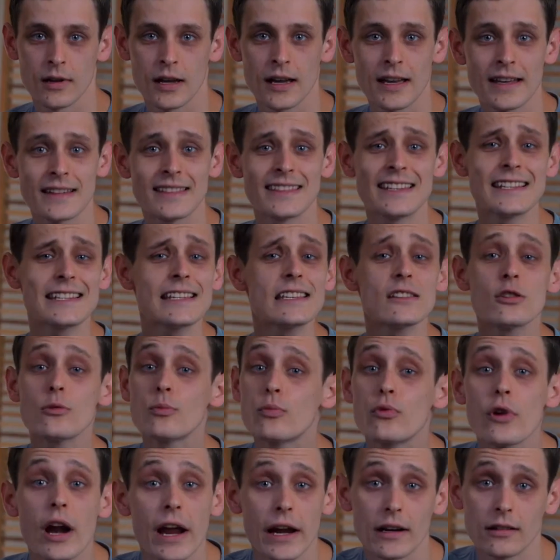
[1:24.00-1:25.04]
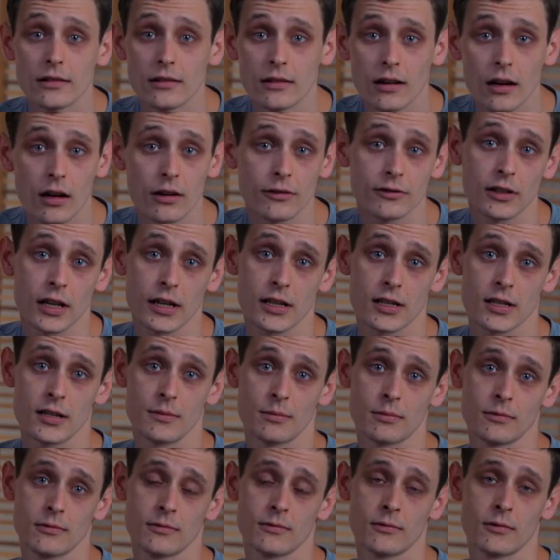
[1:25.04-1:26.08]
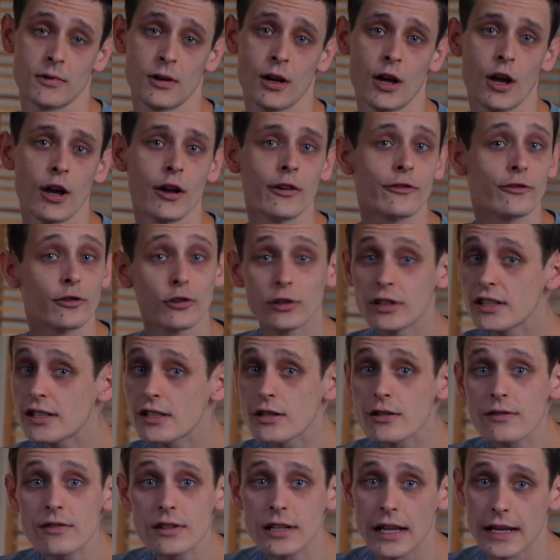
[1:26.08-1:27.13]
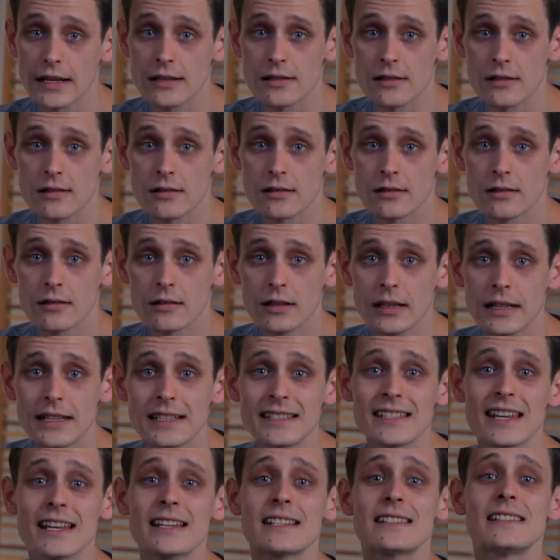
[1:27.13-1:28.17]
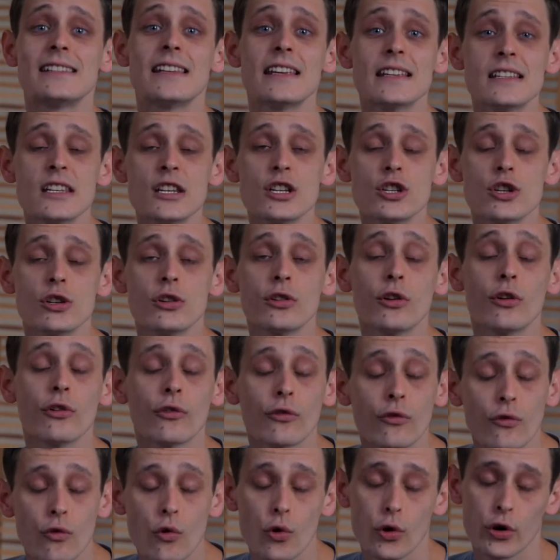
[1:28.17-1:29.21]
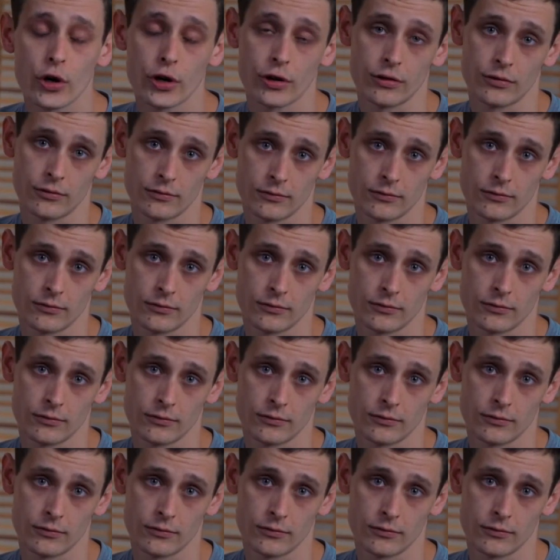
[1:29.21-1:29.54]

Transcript: This is the brain of Flagship. Fully serverless, it takes decision for you.